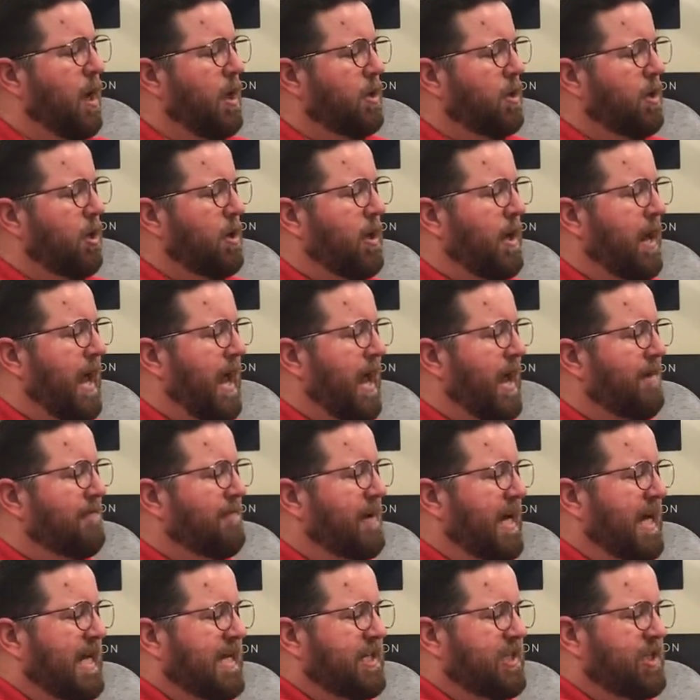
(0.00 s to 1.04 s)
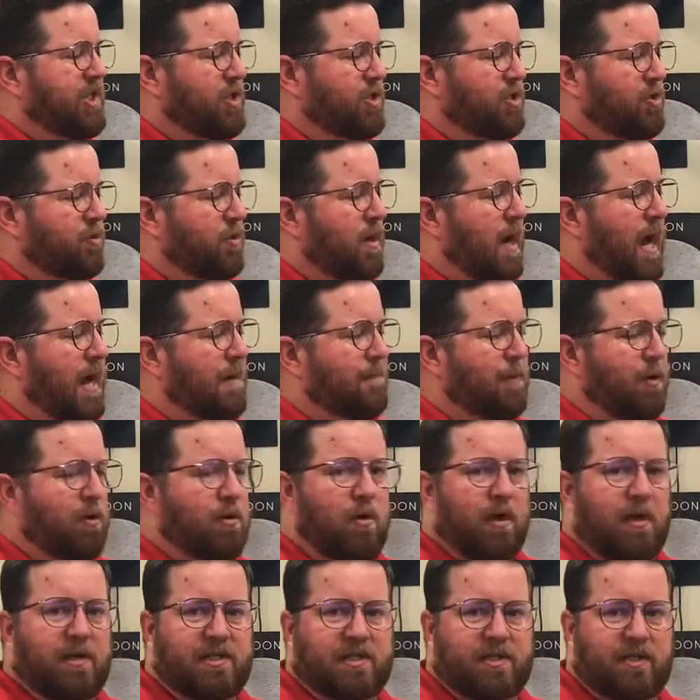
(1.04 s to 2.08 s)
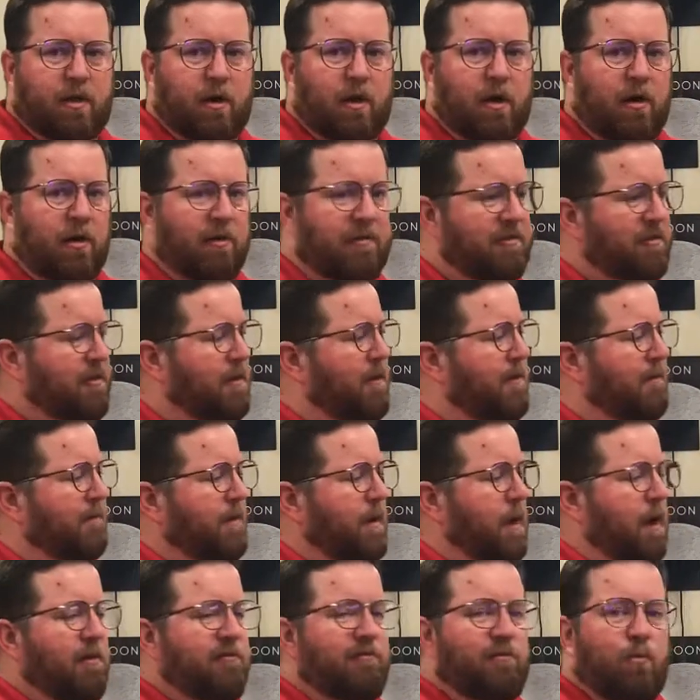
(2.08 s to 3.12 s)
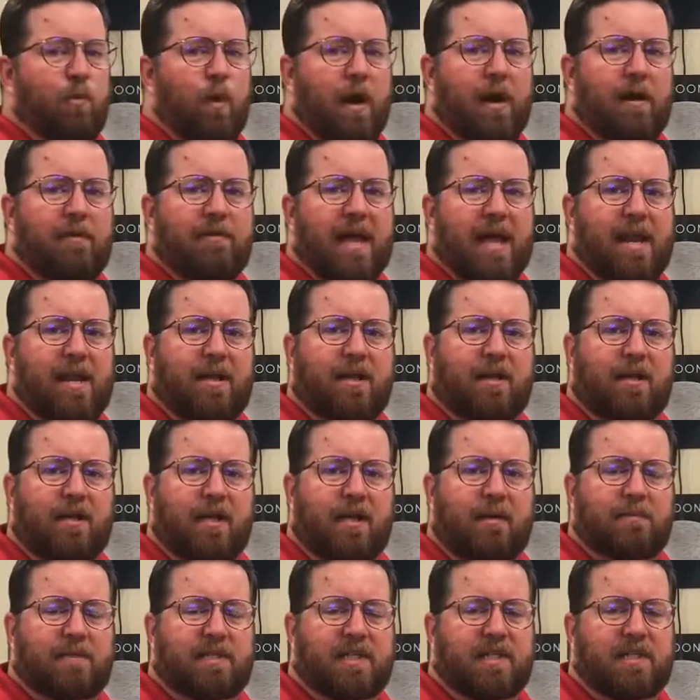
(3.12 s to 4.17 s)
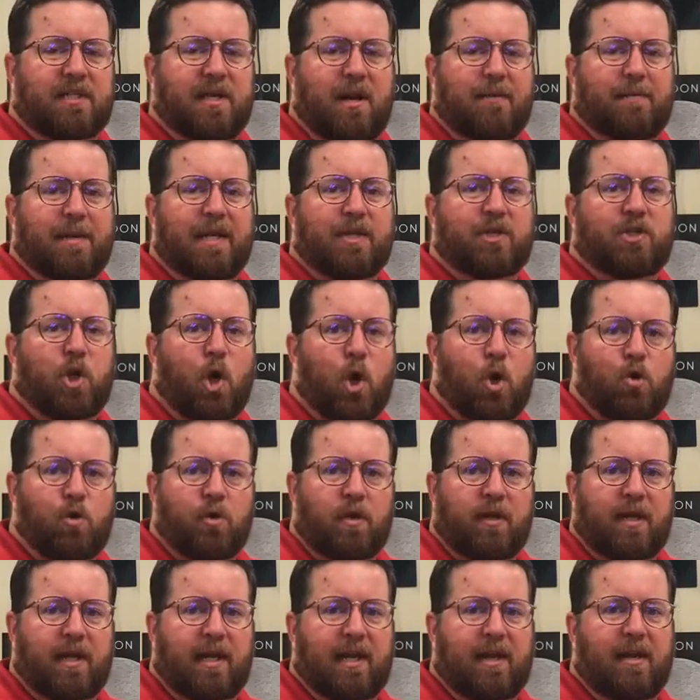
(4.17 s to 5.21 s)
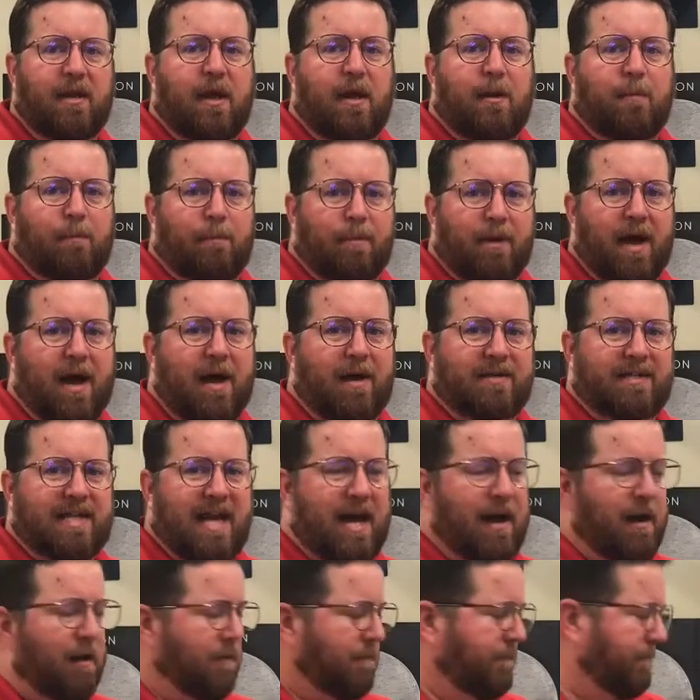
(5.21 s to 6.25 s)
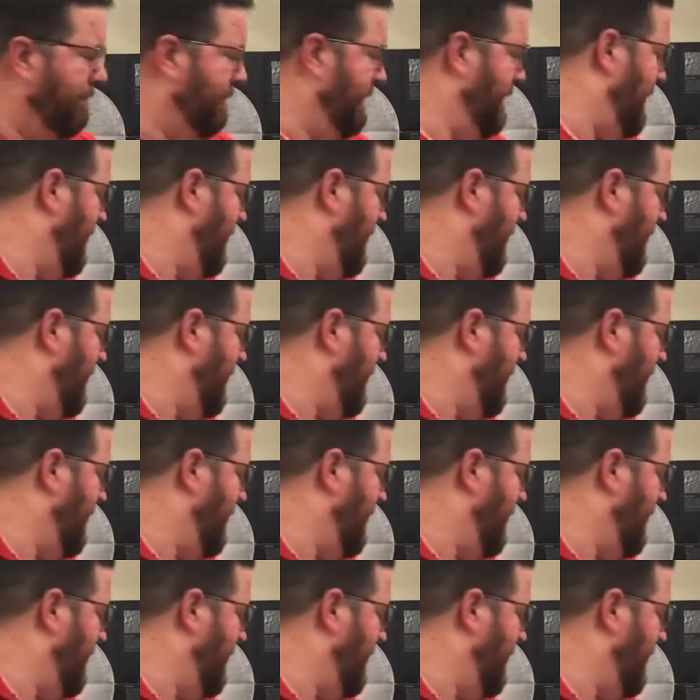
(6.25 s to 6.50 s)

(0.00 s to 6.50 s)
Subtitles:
you're going to have a stripe across the earth of where that eclipse is going to be totally blocked out.